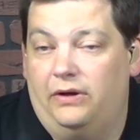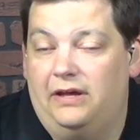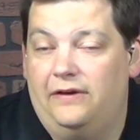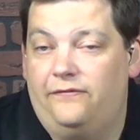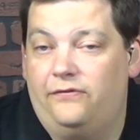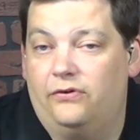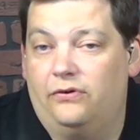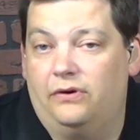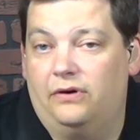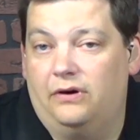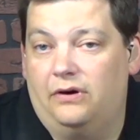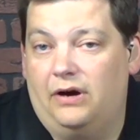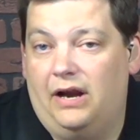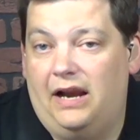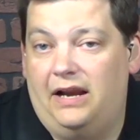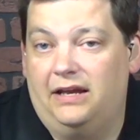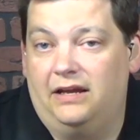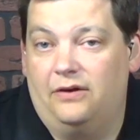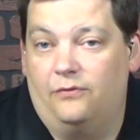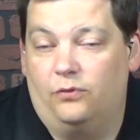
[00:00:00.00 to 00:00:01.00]
if we're
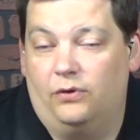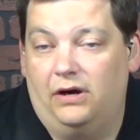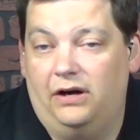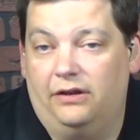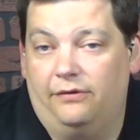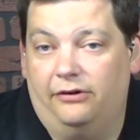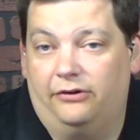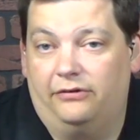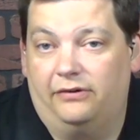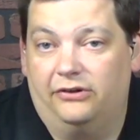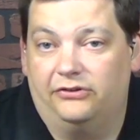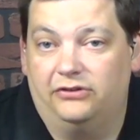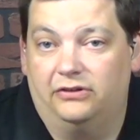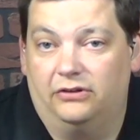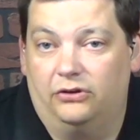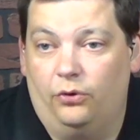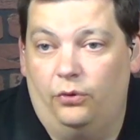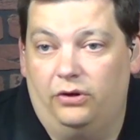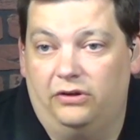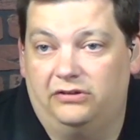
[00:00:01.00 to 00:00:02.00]
heading the right direction,
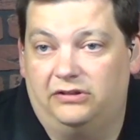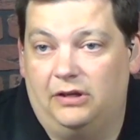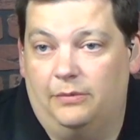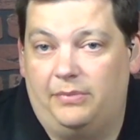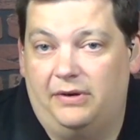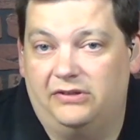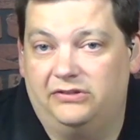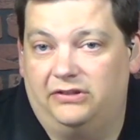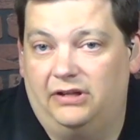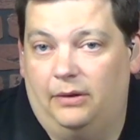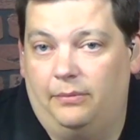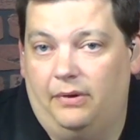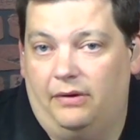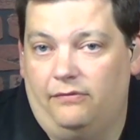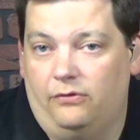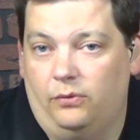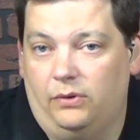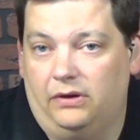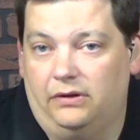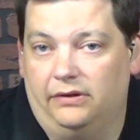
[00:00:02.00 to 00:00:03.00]
going step by step
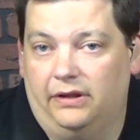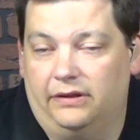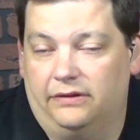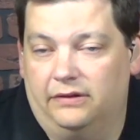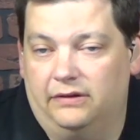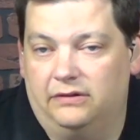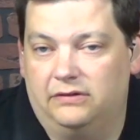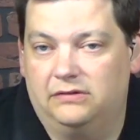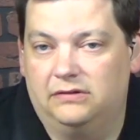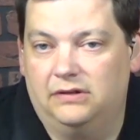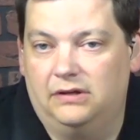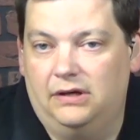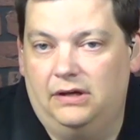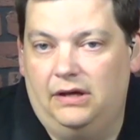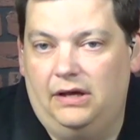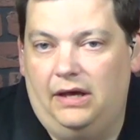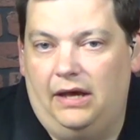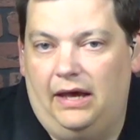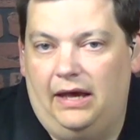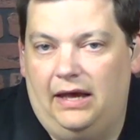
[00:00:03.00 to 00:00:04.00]
every week like this,
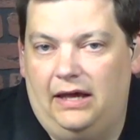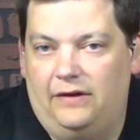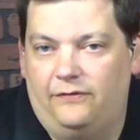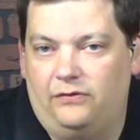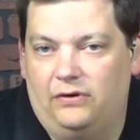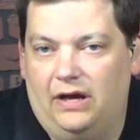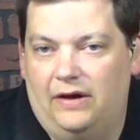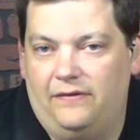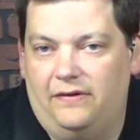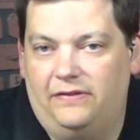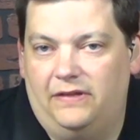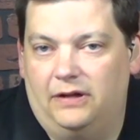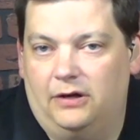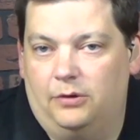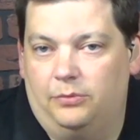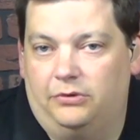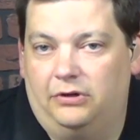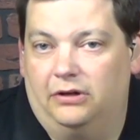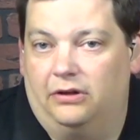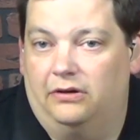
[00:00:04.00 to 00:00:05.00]
and if you have anything
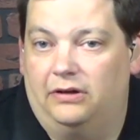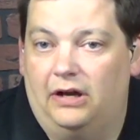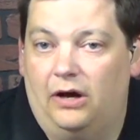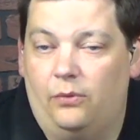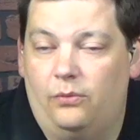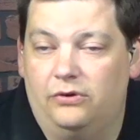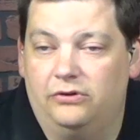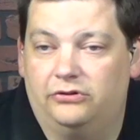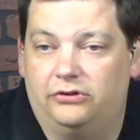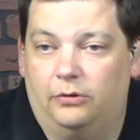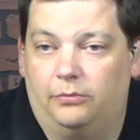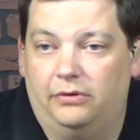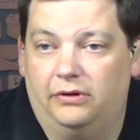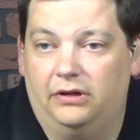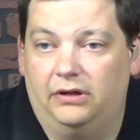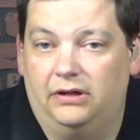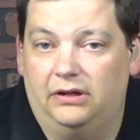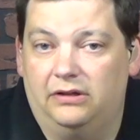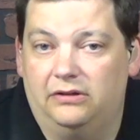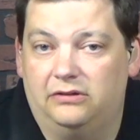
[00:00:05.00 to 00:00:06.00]
in particular. Now, I want to start
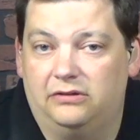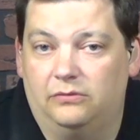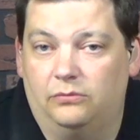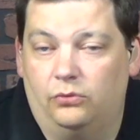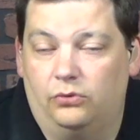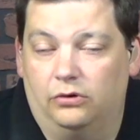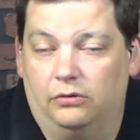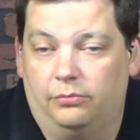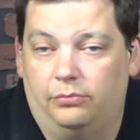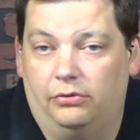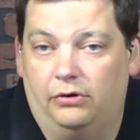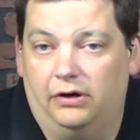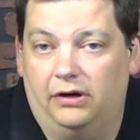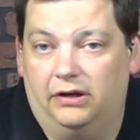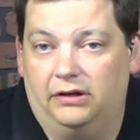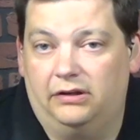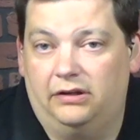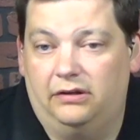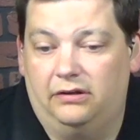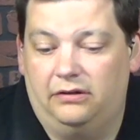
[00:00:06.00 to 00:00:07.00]
bringing in some more
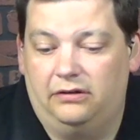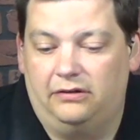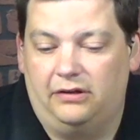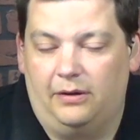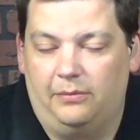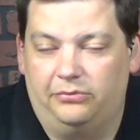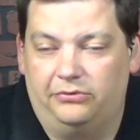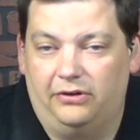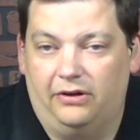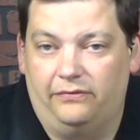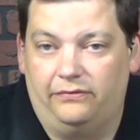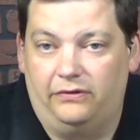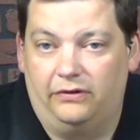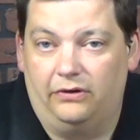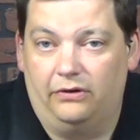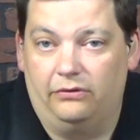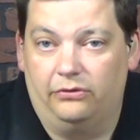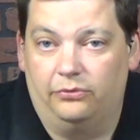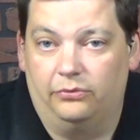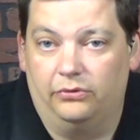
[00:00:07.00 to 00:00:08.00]
product type stuff to
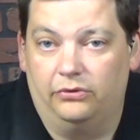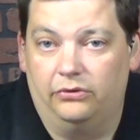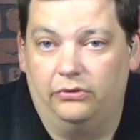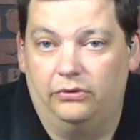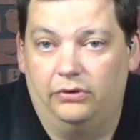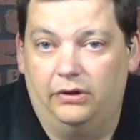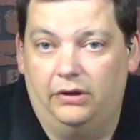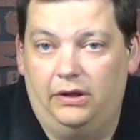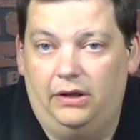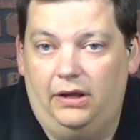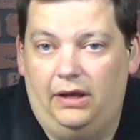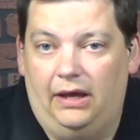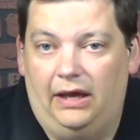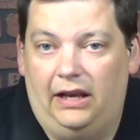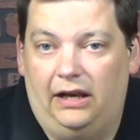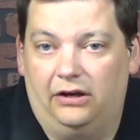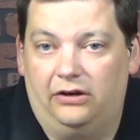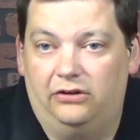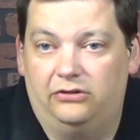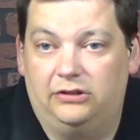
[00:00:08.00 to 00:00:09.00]
go through,
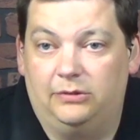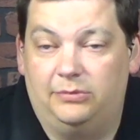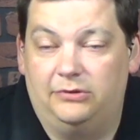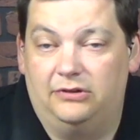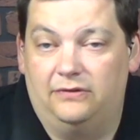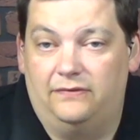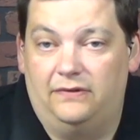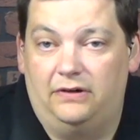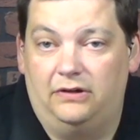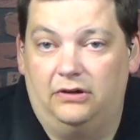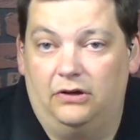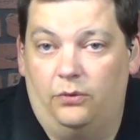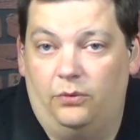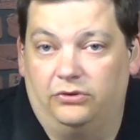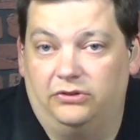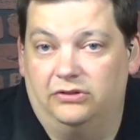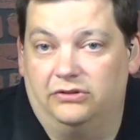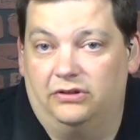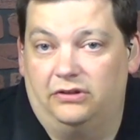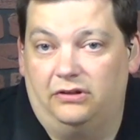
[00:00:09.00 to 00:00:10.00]
and I'm going to jump into video,
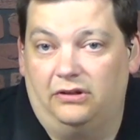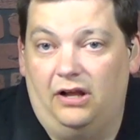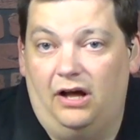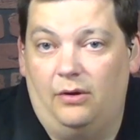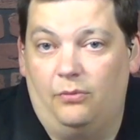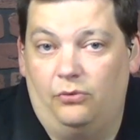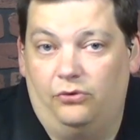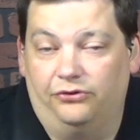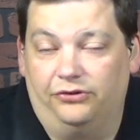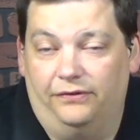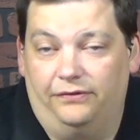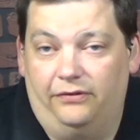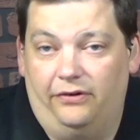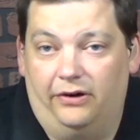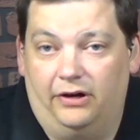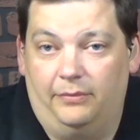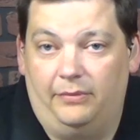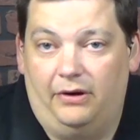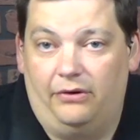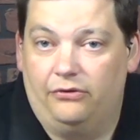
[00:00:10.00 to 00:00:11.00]
which is a lot more stuff to
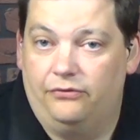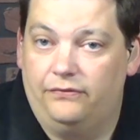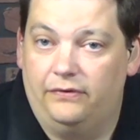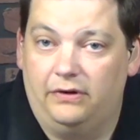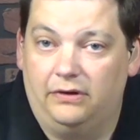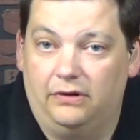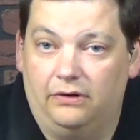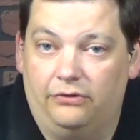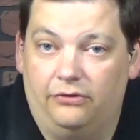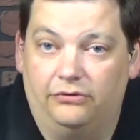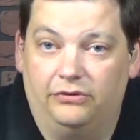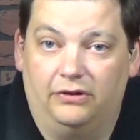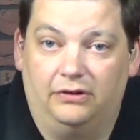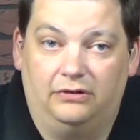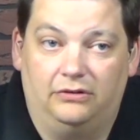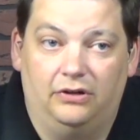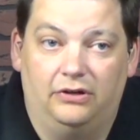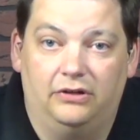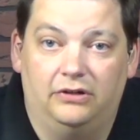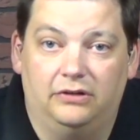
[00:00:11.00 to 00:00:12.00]
talk about with video. There's a
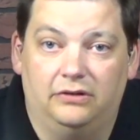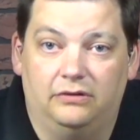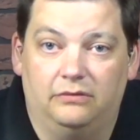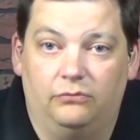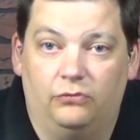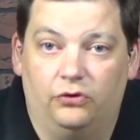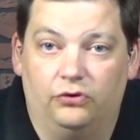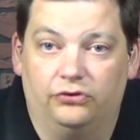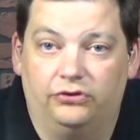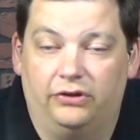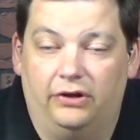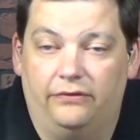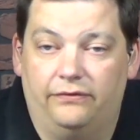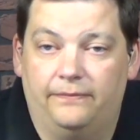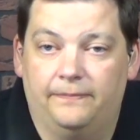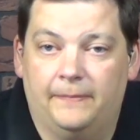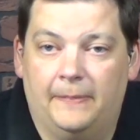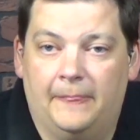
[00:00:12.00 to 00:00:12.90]
ton more stuff,